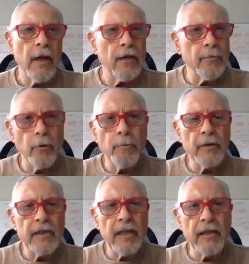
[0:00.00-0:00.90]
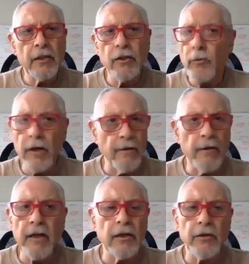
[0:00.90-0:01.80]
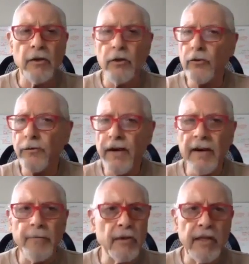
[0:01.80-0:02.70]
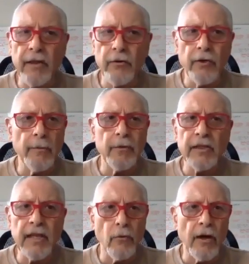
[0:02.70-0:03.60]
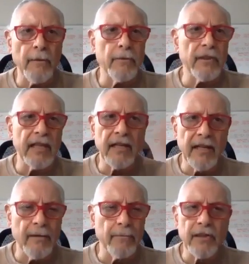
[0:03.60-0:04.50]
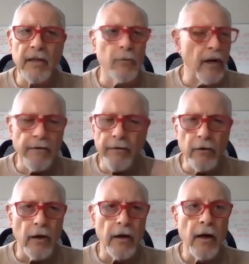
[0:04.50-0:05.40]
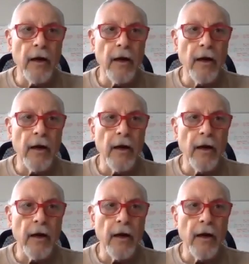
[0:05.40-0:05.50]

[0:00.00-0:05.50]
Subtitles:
a small percentage or whatever it is, you can do 5%, 3%, 1%, 10%, whatever you want,